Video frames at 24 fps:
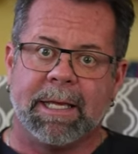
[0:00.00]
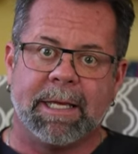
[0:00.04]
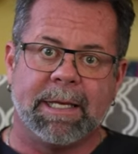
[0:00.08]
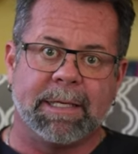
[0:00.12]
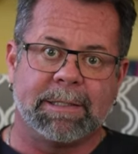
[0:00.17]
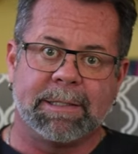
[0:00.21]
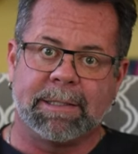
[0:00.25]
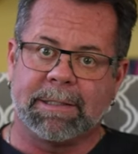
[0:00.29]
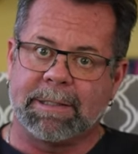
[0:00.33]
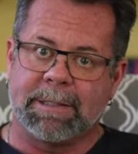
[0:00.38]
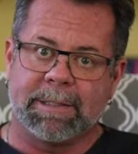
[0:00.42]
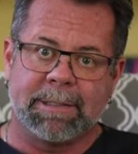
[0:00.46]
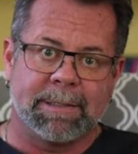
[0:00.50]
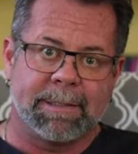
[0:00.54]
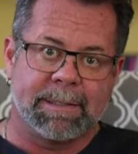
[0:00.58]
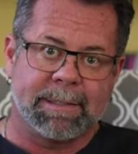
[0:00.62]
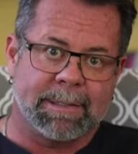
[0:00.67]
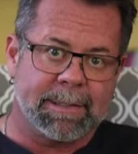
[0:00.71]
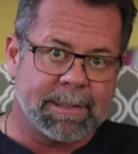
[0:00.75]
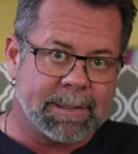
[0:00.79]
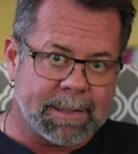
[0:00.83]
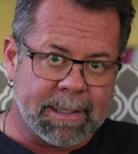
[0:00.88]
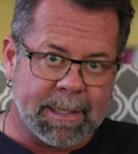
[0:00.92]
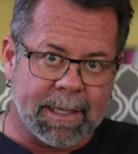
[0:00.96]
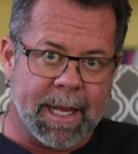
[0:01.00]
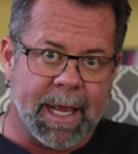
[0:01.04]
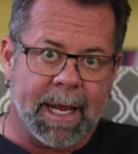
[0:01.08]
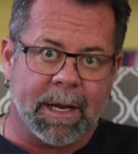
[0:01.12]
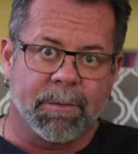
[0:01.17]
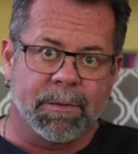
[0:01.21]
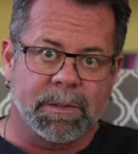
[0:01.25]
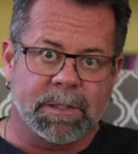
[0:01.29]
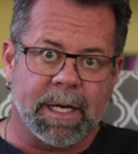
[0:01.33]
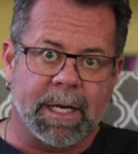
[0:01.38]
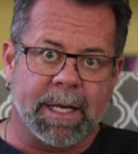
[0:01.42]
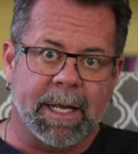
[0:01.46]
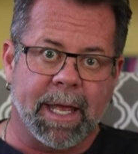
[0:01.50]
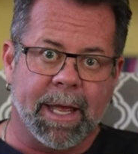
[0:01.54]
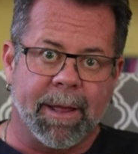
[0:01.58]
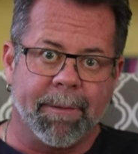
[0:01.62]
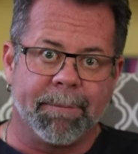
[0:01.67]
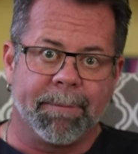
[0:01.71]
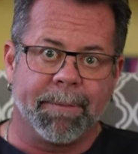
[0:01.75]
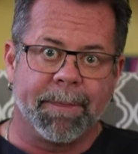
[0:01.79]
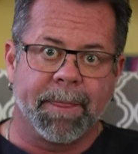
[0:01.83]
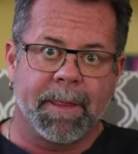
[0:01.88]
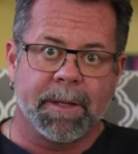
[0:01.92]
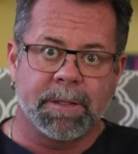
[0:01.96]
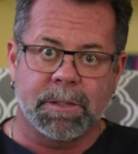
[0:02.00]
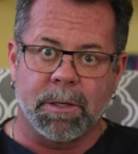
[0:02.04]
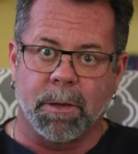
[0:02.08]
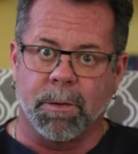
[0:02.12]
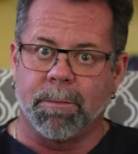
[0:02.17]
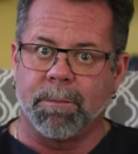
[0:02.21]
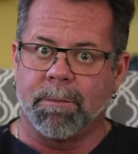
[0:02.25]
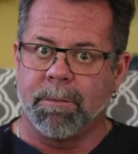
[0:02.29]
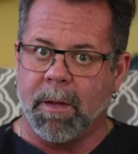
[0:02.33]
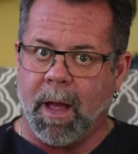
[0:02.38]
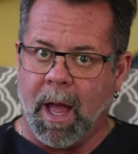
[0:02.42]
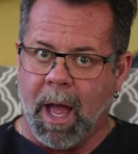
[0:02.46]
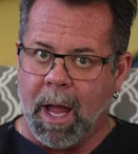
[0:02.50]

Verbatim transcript: It's just this is just a language I get. So